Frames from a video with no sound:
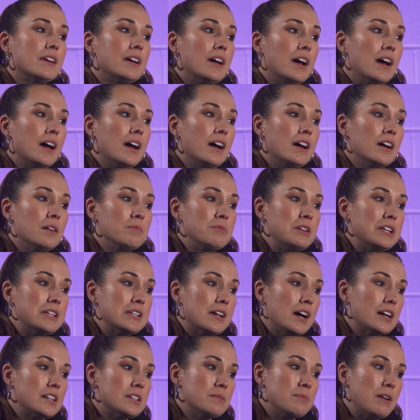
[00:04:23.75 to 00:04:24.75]
And he
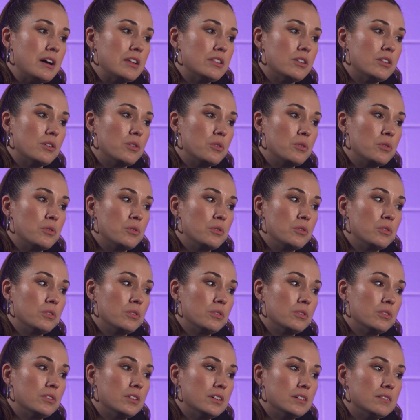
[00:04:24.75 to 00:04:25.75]
talked about
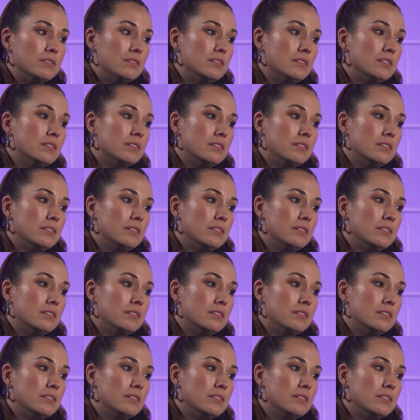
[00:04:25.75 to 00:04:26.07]
the